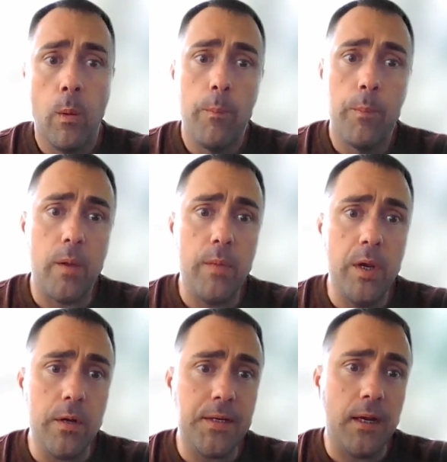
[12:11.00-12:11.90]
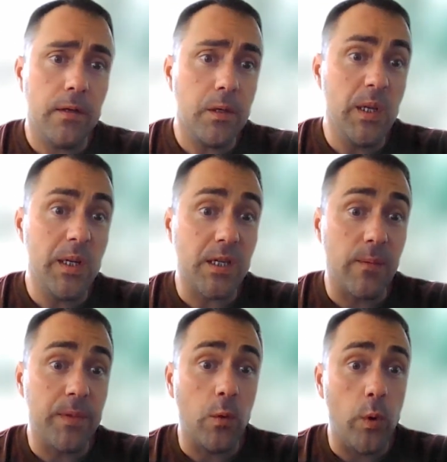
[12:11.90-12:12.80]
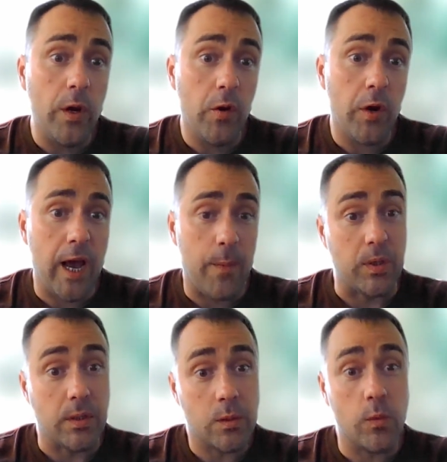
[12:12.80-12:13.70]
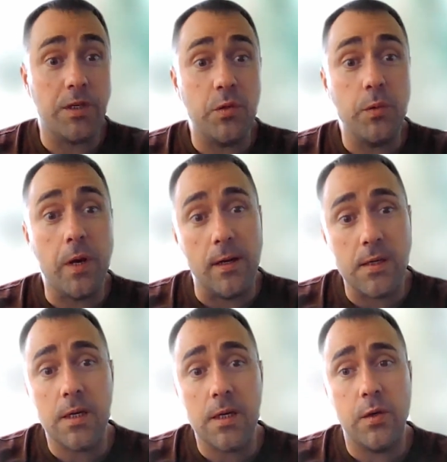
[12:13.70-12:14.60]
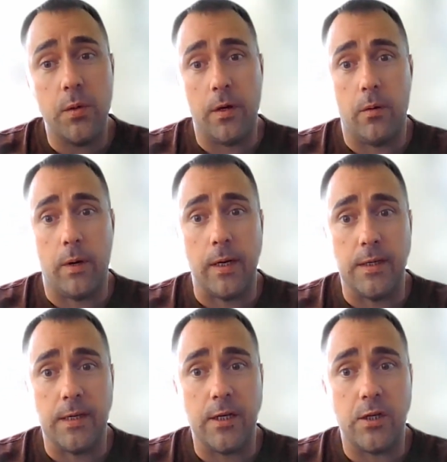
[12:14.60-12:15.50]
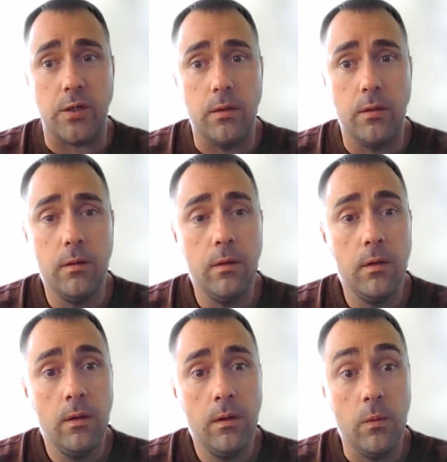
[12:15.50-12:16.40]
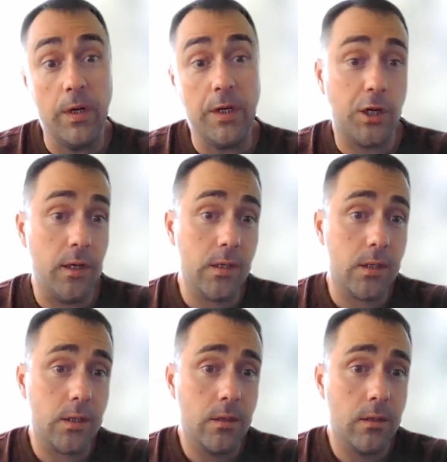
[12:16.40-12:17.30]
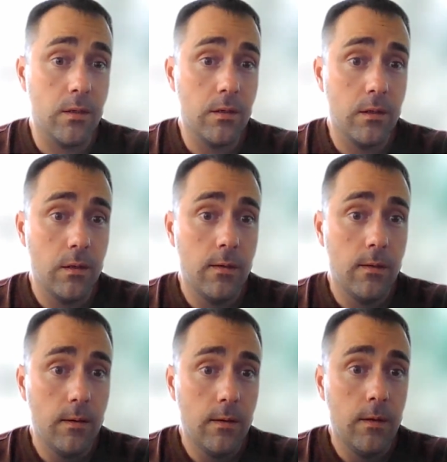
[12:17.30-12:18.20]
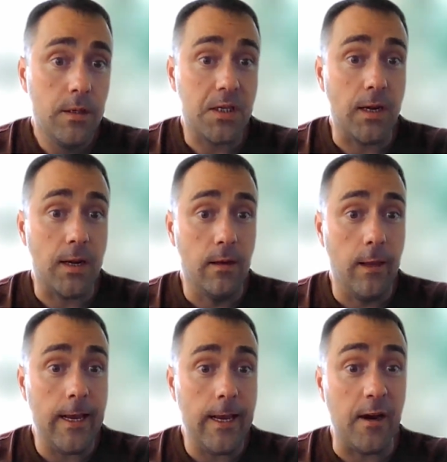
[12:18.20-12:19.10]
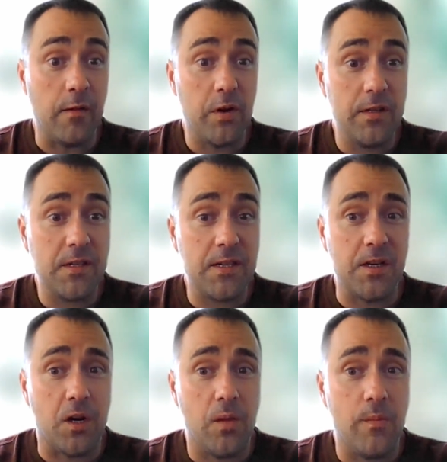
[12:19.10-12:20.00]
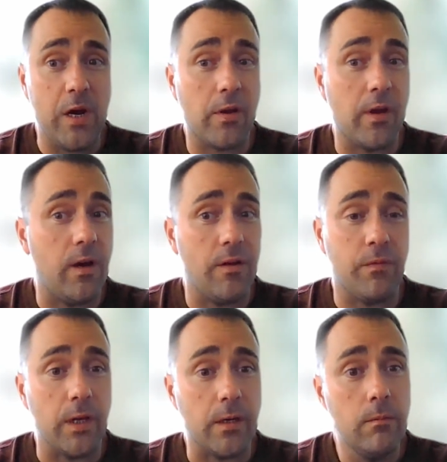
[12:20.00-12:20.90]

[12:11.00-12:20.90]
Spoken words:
But I'm here to tell you that something weird happens once you constitute an organization, which is suddenly governance is all about conflict.